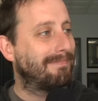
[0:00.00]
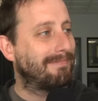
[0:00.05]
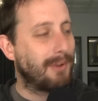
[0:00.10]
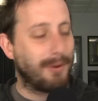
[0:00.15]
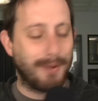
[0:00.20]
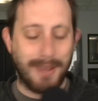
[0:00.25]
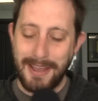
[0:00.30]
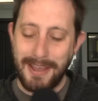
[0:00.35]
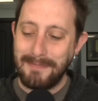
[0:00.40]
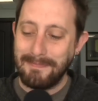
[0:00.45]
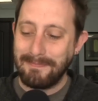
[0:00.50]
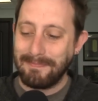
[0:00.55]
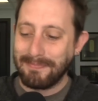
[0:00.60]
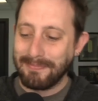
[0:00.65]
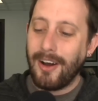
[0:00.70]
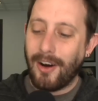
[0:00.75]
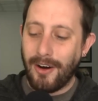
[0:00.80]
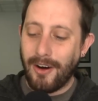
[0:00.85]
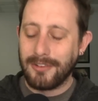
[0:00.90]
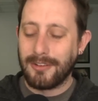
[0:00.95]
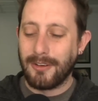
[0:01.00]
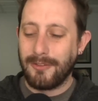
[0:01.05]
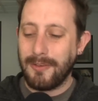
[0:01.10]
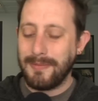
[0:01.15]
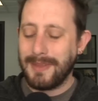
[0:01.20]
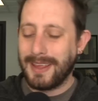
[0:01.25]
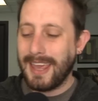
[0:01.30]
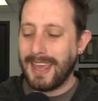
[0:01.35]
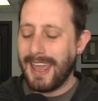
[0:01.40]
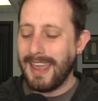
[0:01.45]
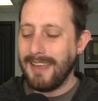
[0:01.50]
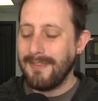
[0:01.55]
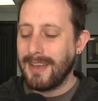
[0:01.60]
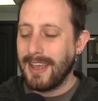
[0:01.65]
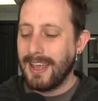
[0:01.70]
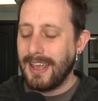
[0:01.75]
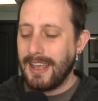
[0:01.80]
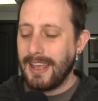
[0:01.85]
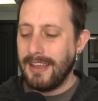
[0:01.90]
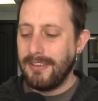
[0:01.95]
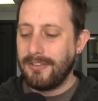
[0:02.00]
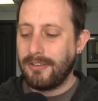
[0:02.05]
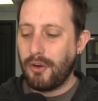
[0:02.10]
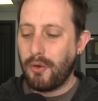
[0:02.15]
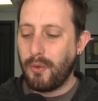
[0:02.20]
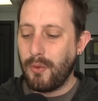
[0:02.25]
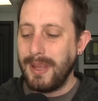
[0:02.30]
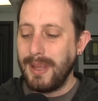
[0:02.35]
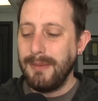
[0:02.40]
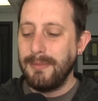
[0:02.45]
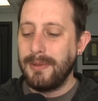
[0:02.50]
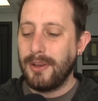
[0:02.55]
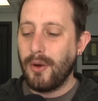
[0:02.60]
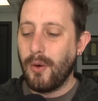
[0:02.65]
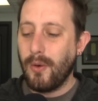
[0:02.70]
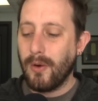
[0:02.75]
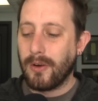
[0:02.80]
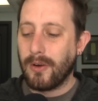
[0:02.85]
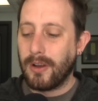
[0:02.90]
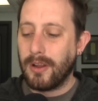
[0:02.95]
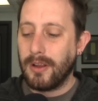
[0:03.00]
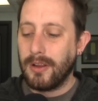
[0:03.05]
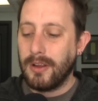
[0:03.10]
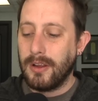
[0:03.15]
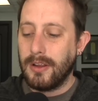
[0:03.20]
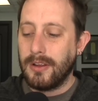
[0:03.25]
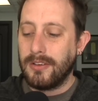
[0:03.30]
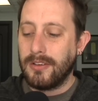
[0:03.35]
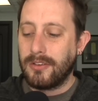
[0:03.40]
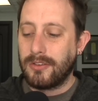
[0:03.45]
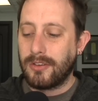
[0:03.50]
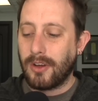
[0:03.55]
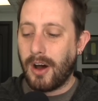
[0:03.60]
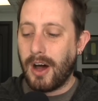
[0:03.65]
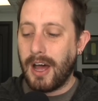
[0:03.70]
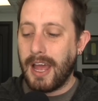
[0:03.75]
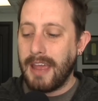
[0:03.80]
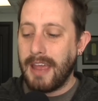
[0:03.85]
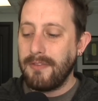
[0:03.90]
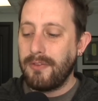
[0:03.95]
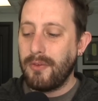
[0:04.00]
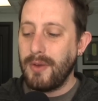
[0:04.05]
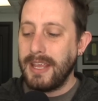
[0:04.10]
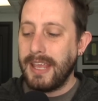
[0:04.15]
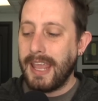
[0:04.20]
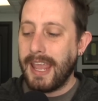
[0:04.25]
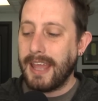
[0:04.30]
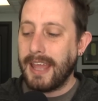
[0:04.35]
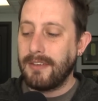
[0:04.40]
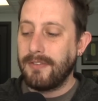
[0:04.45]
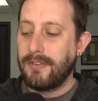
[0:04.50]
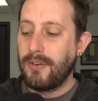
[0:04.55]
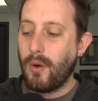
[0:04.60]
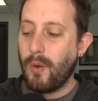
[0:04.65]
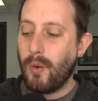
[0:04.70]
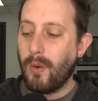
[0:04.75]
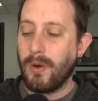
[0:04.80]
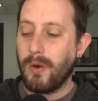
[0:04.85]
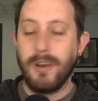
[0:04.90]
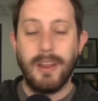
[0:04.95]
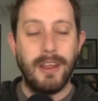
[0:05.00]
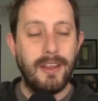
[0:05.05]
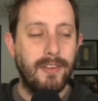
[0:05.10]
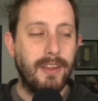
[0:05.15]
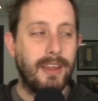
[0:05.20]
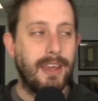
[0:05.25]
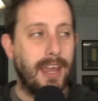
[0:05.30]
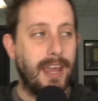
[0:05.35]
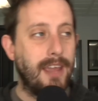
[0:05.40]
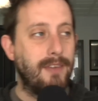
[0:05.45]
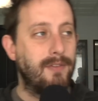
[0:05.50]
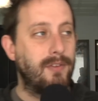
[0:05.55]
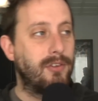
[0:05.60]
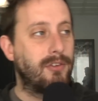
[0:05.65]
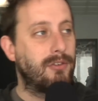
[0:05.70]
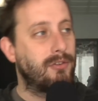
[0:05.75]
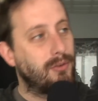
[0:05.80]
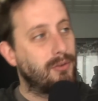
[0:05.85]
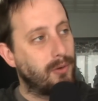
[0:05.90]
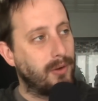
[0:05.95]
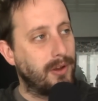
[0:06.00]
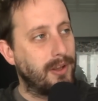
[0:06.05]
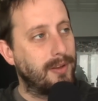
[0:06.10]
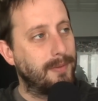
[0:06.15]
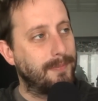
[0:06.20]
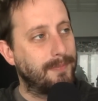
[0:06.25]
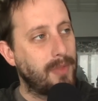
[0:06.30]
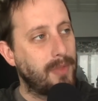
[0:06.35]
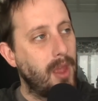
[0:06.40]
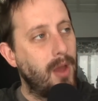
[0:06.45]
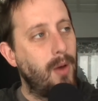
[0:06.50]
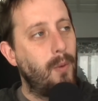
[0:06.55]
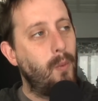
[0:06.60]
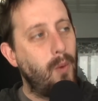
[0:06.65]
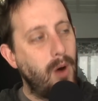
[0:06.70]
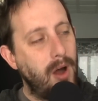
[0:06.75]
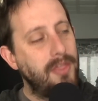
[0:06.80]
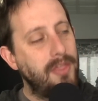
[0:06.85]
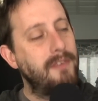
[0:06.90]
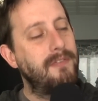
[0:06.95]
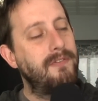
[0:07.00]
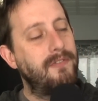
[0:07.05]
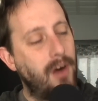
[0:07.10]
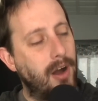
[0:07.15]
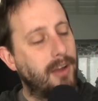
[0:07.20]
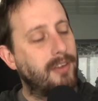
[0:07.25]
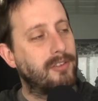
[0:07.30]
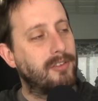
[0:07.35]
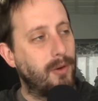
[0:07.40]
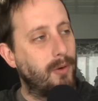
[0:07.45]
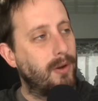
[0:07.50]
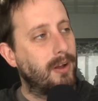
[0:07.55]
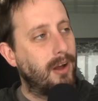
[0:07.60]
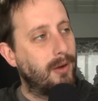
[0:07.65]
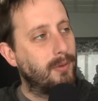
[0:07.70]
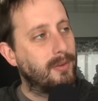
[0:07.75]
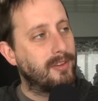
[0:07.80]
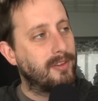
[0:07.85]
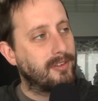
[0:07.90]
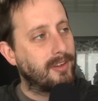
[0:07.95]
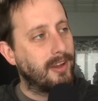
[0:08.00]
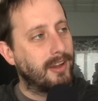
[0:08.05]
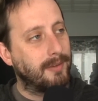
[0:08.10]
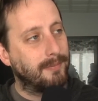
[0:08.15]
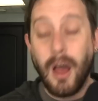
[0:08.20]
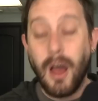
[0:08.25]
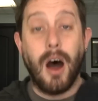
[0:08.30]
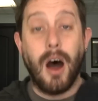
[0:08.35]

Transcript: Okay. Also from the cave is creamed corn saw every can of corn in the cave destroyed. What the fuck is going on with this game?